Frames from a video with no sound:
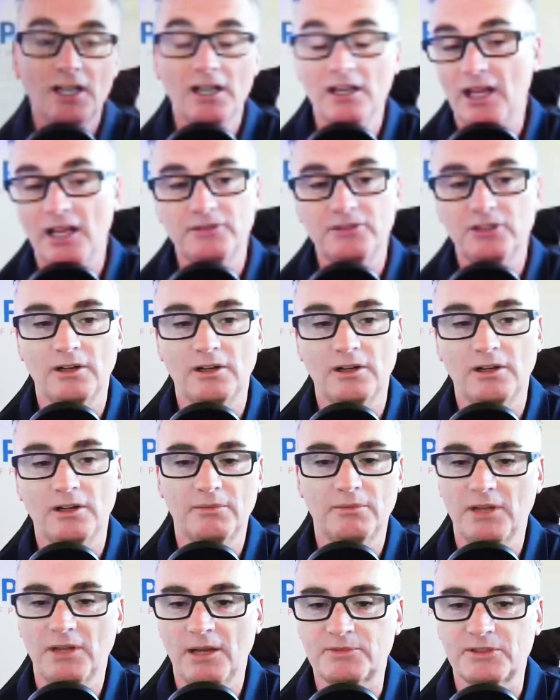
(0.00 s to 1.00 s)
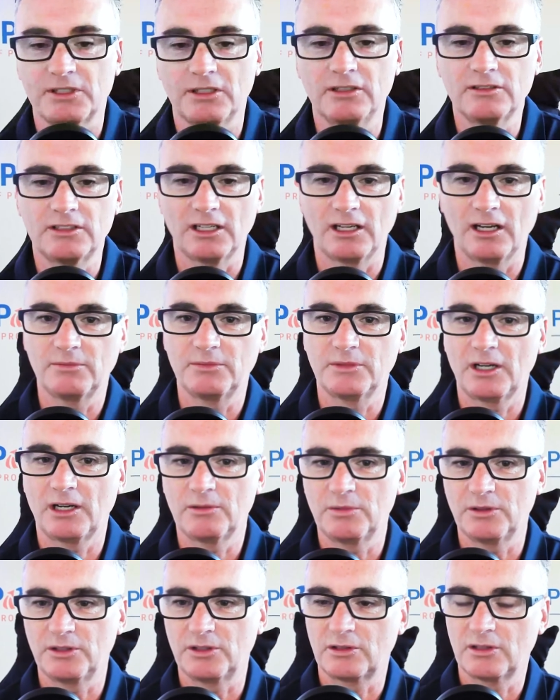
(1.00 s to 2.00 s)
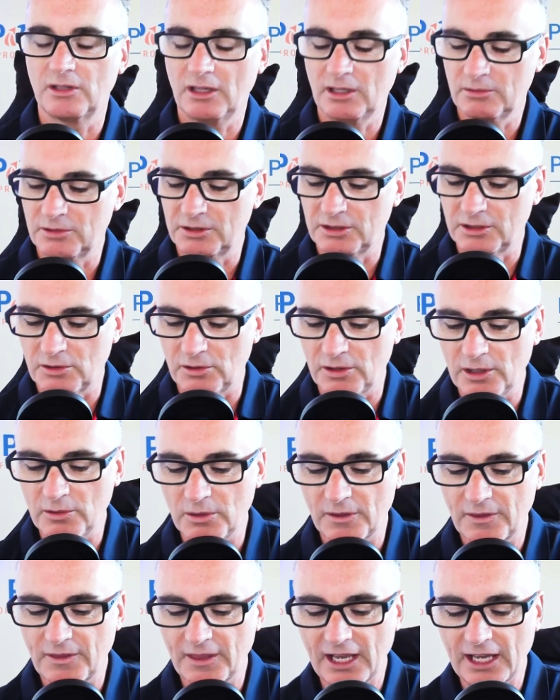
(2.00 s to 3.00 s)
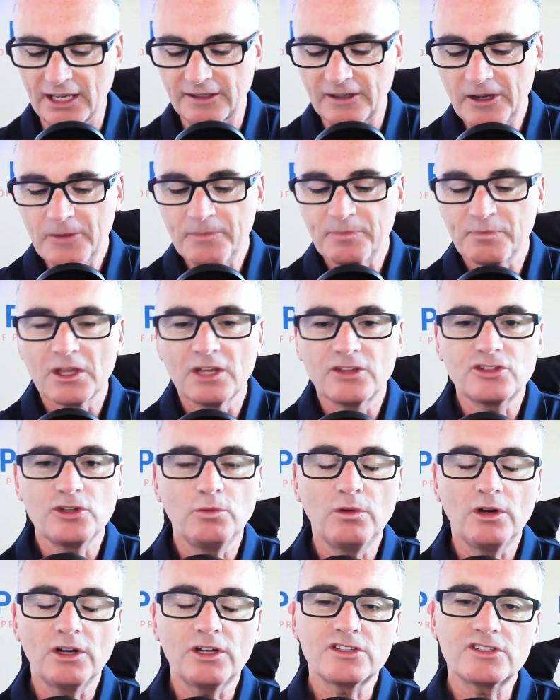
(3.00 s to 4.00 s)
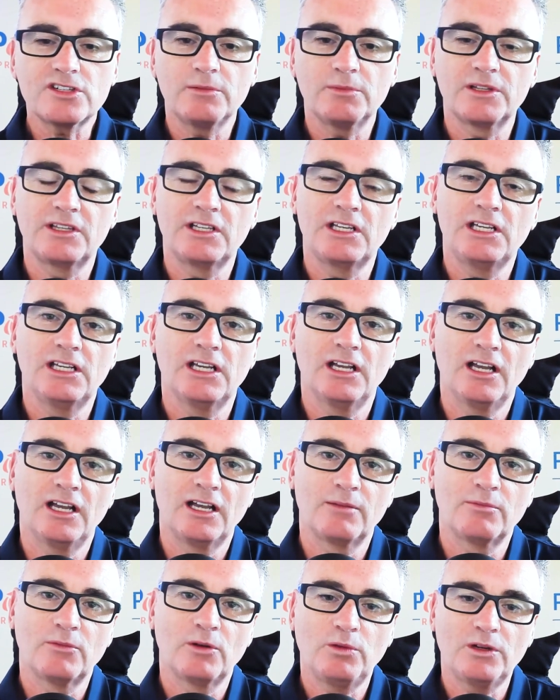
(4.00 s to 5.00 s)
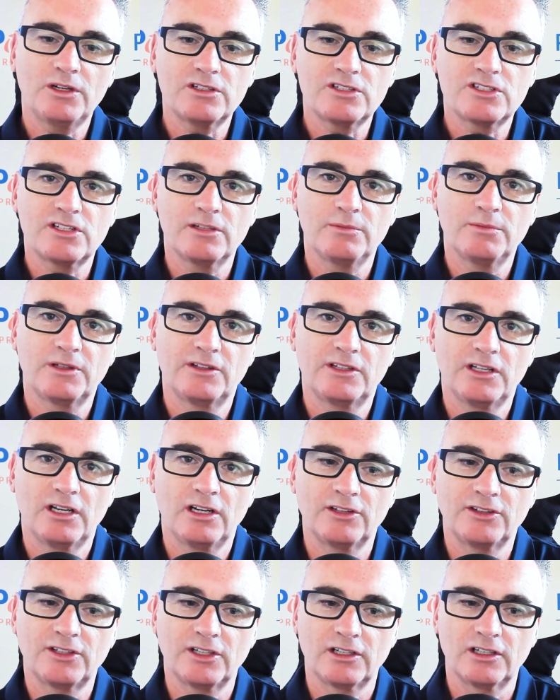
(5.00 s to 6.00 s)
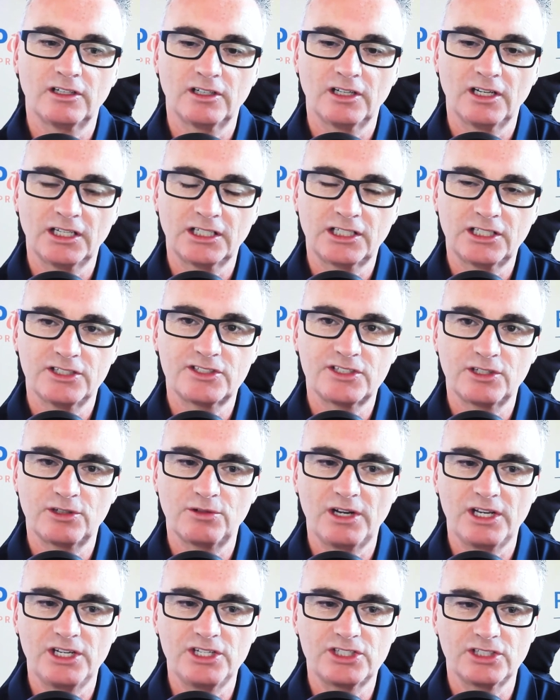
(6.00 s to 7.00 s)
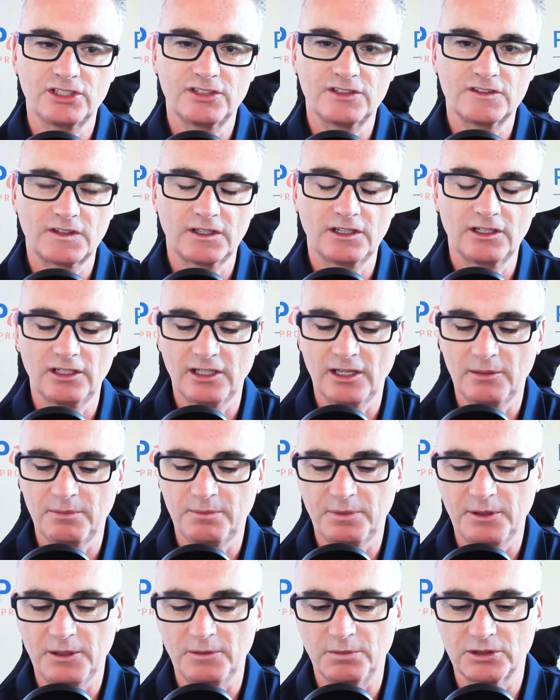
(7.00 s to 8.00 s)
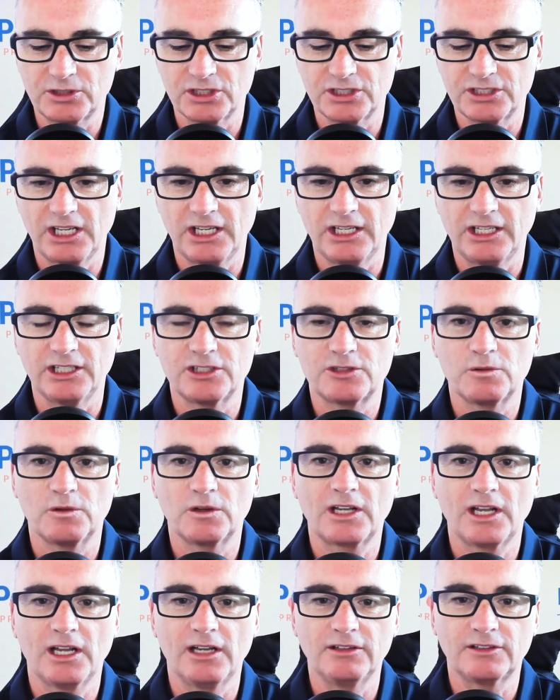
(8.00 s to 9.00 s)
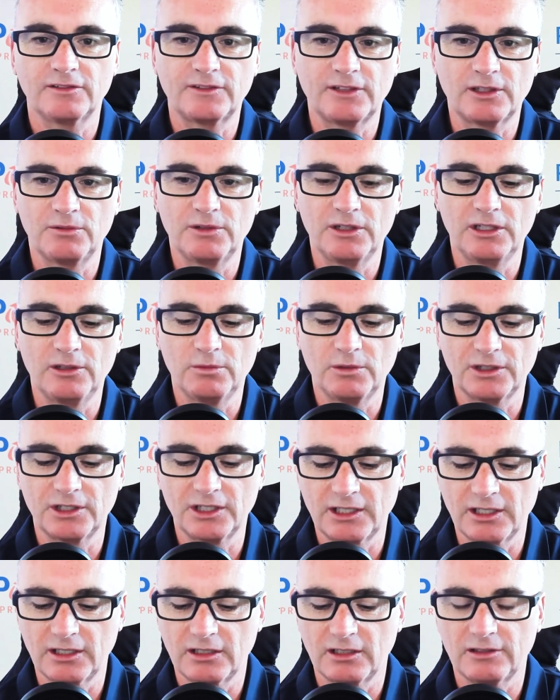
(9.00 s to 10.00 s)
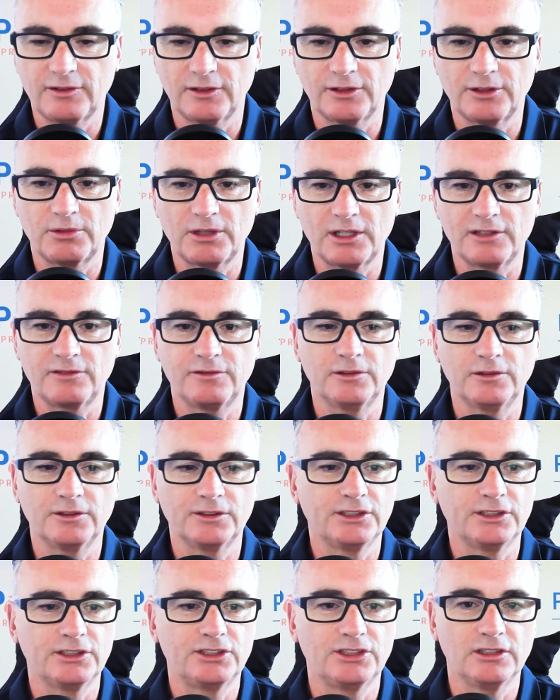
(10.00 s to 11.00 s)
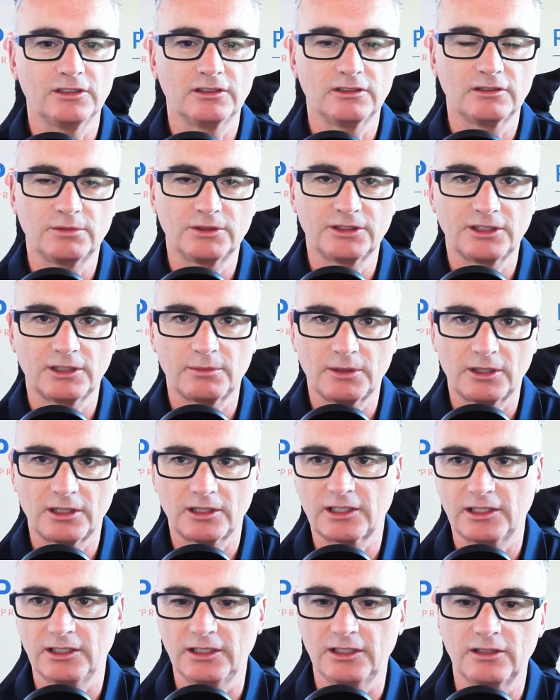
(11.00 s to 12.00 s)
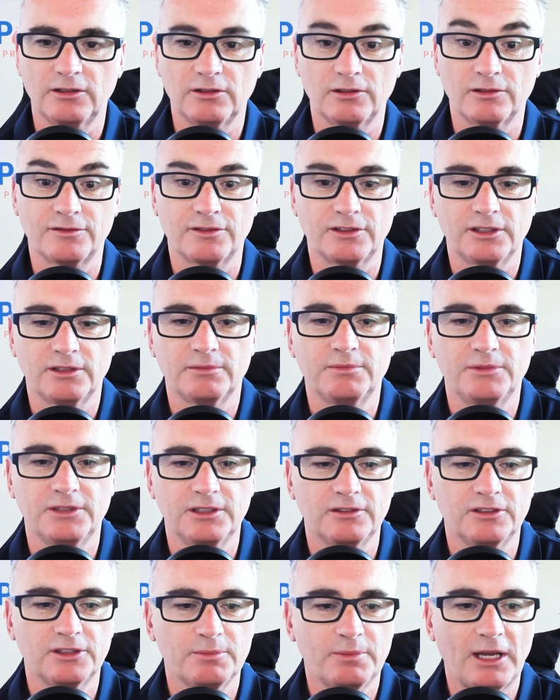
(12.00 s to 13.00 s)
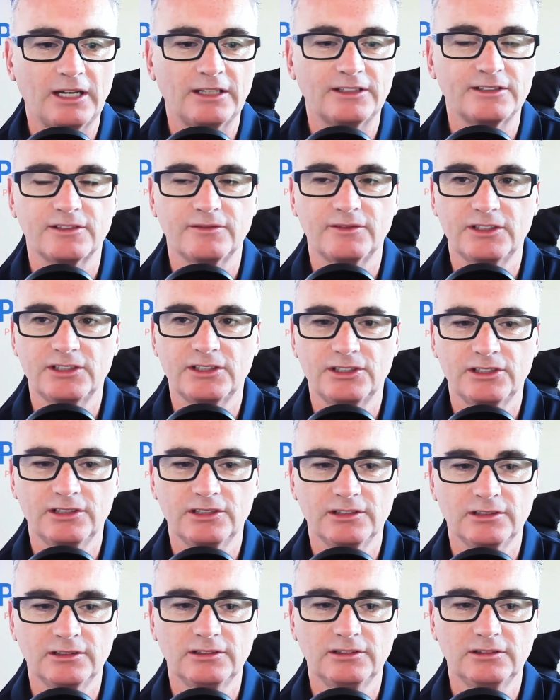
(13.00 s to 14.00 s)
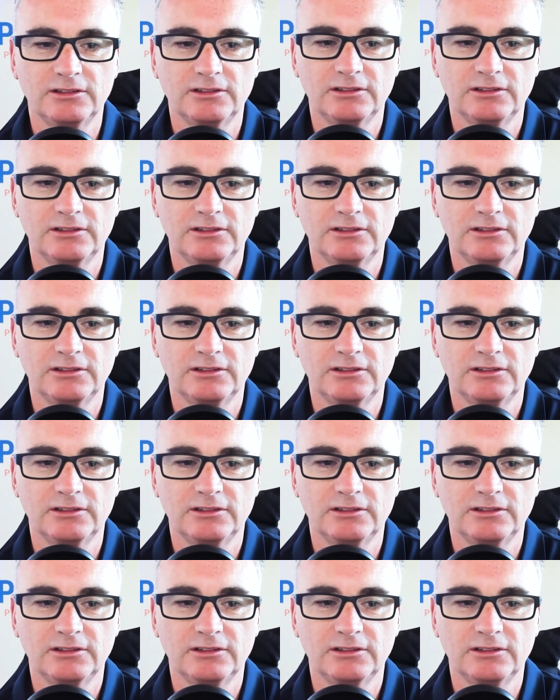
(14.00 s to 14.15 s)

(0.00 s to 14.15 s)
Yeah, I know. absolutely. I, I, would. I would agree with that. So, what are some of the um, what are some of the other considerations that, that people should take into account if they really want to get off on the right foot this year with their marketing or for the you know the balance of this year?